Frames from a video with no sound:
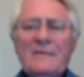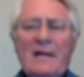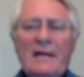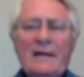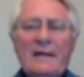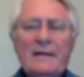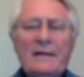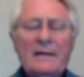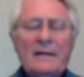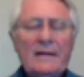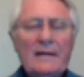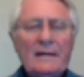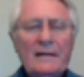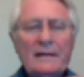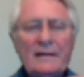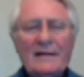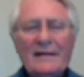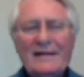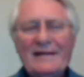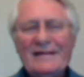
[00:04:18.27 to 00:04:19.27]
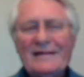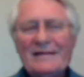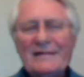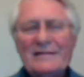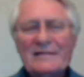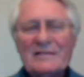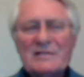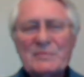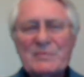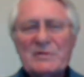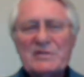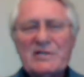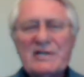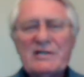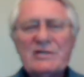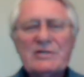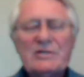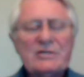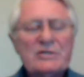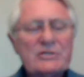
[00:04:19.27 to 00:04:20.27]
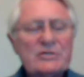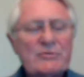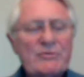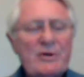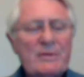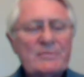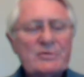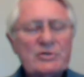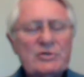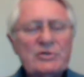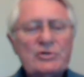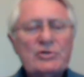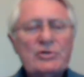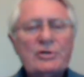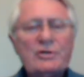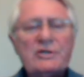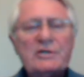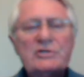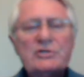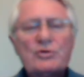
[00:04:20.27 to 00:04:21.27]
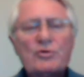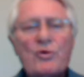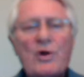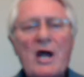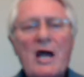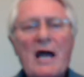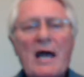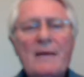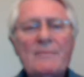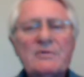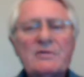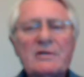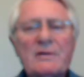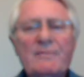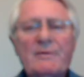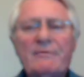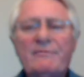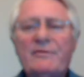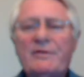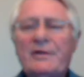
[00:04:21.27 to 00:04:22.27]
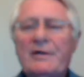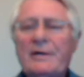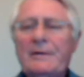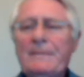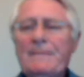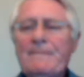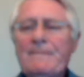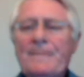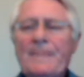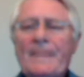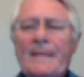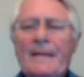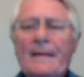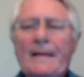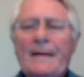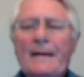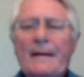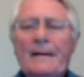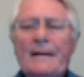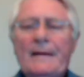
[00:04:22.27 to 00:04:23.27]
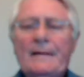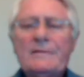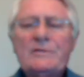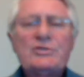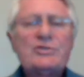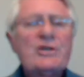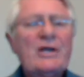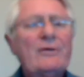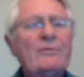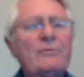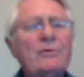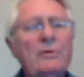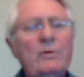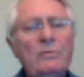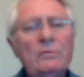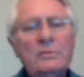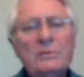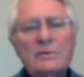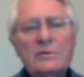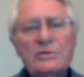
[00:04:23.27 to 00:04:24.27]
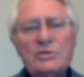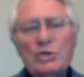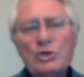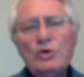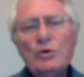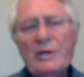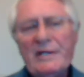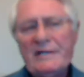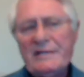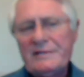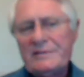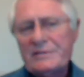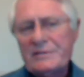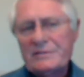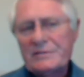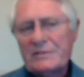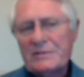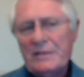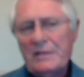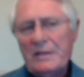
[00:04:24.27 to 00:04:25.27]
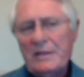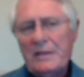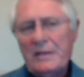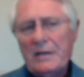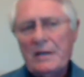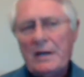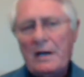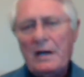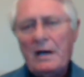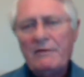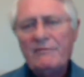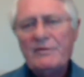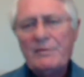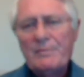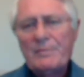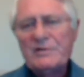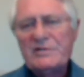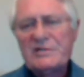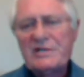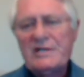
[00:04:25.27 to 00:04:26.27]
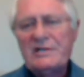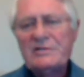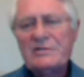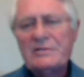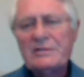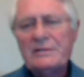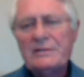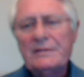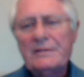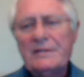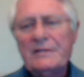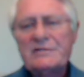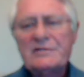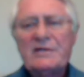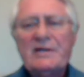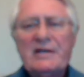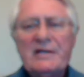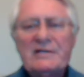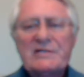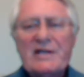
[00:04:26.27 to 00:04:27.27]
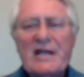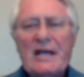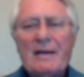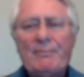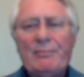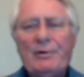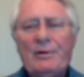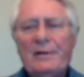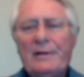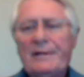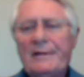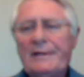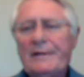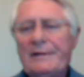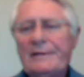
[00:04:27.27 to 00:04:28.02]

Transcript: And this position description should describe some of the general duties of the position. As an example,